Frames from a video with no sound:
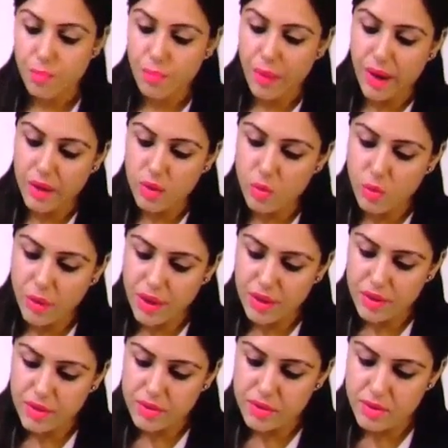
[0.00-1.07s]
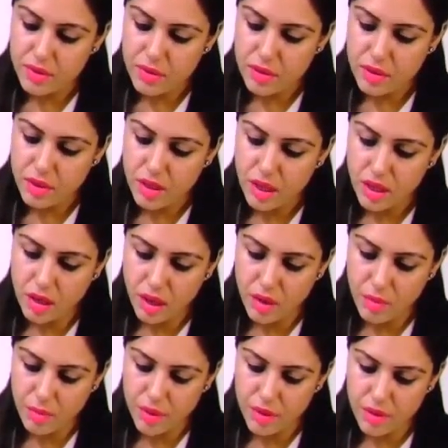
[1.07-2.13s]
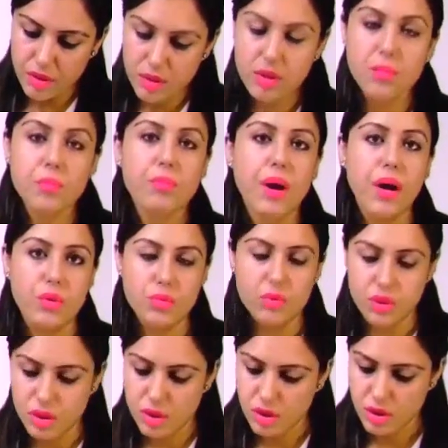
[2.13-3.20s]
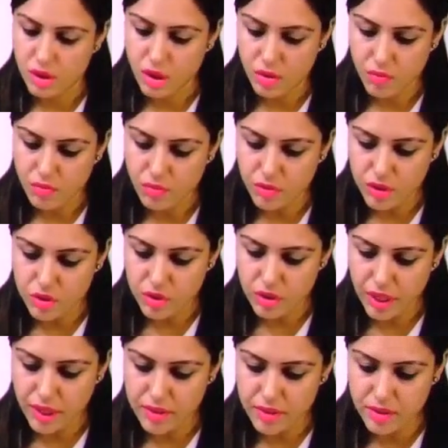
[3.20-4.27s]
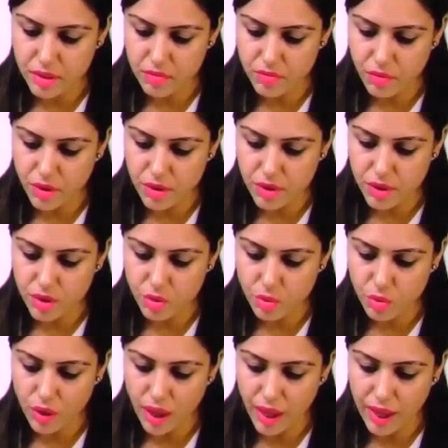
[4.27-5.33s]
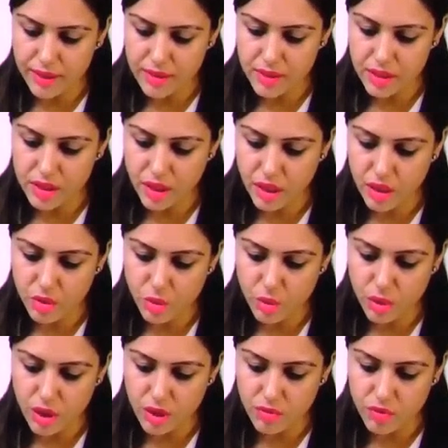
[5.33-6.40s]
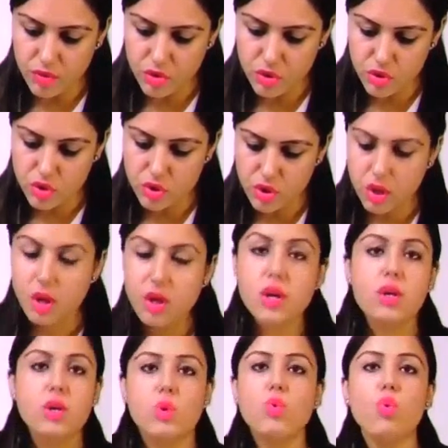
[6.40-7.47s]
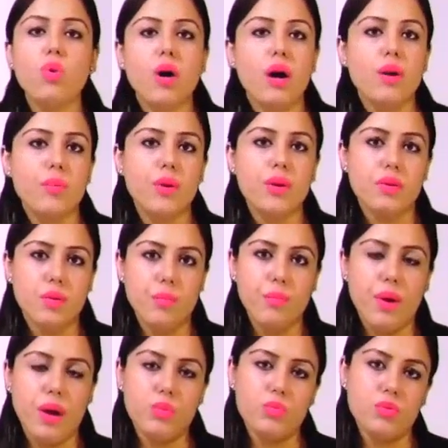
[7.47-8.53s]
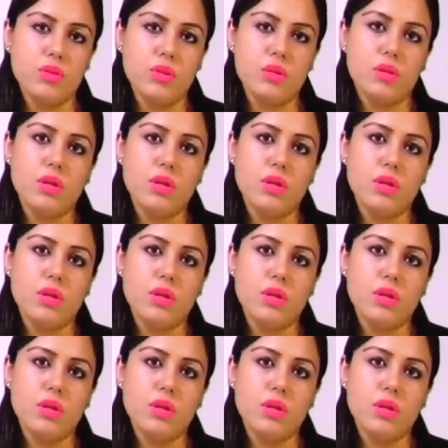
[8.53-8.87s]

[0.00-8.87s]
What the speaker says: Pyruvate is 3-carbon compound which gets converted to acetyl-CoA, which is 2-carbon compound.